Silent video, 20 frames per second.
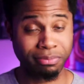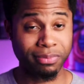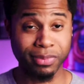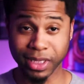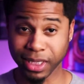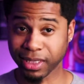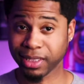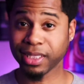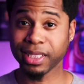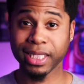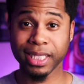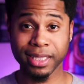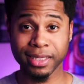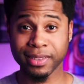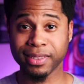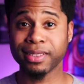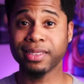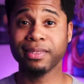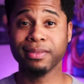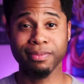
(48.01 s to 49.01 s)
this
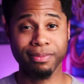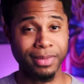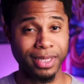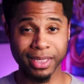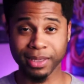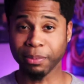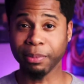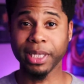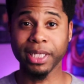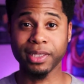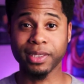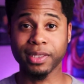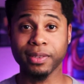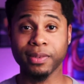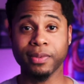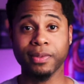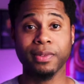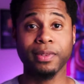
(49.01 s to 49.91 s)
lens is amazing.